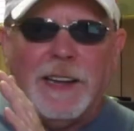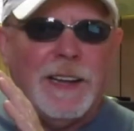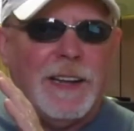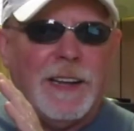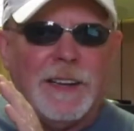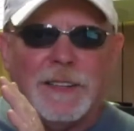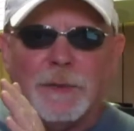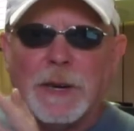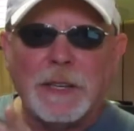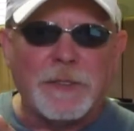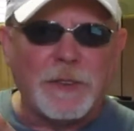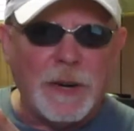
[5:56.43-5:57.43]
the
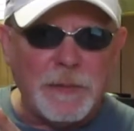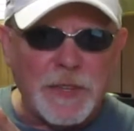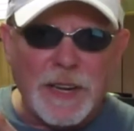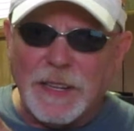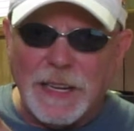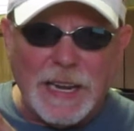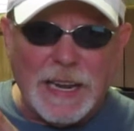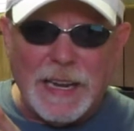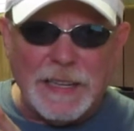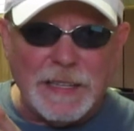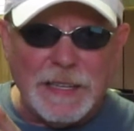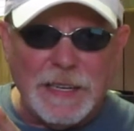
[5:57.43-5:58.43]
red stripes on
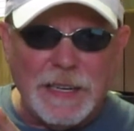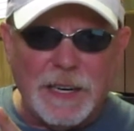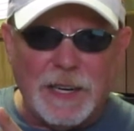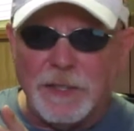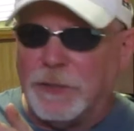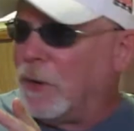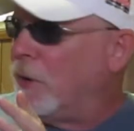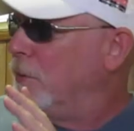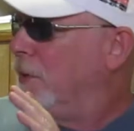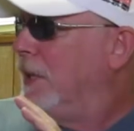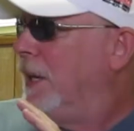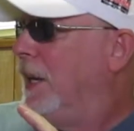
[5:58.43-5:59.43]
the
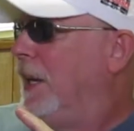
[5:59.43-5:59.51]
drone.